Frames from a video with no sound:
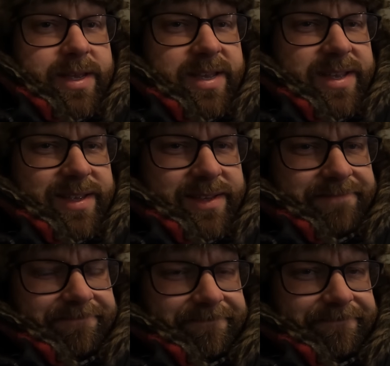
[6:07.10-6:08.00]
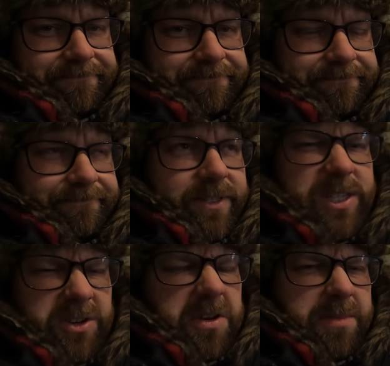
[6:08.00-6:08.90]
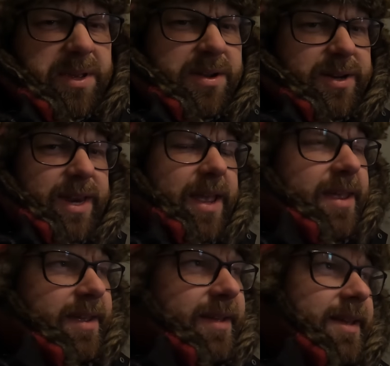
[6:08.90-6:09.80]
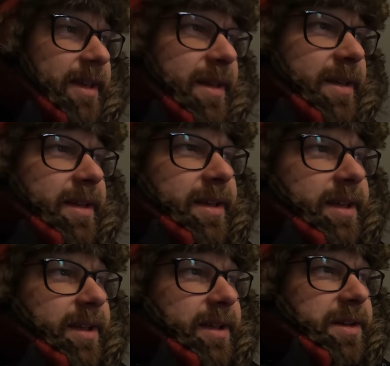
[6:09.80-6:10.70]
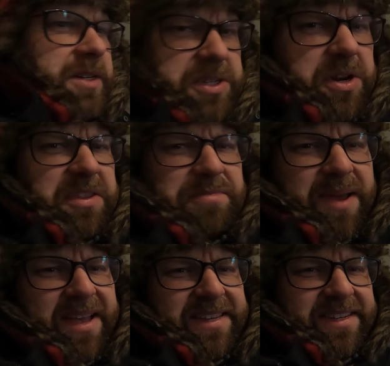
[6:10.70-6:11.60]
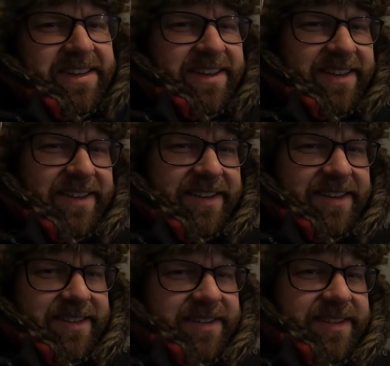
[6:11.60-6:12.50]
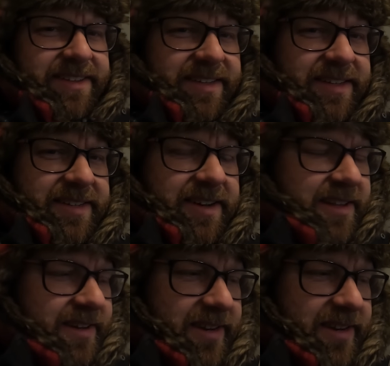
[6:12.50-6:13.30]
it's still gonna be a good day. Just not the best. It's not